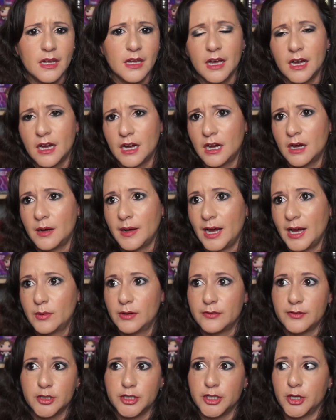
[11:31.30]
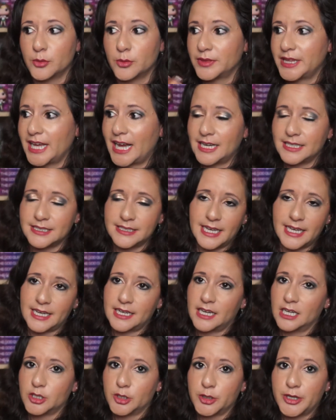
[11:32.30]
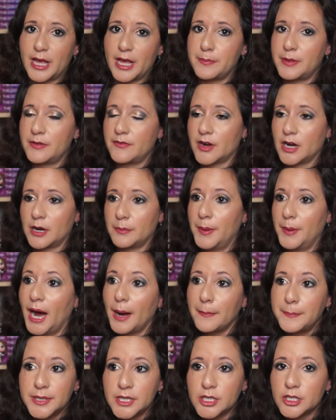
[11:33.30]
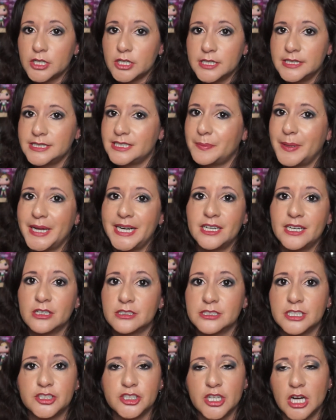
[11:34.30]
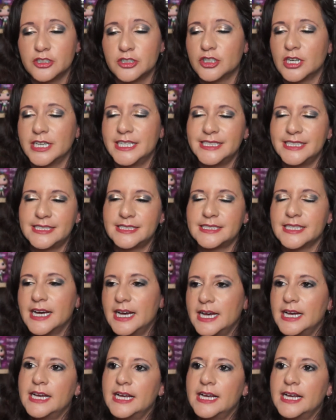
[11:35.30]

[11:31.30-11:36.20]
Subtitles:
However, you know, that color can be very popular depending on the genre. It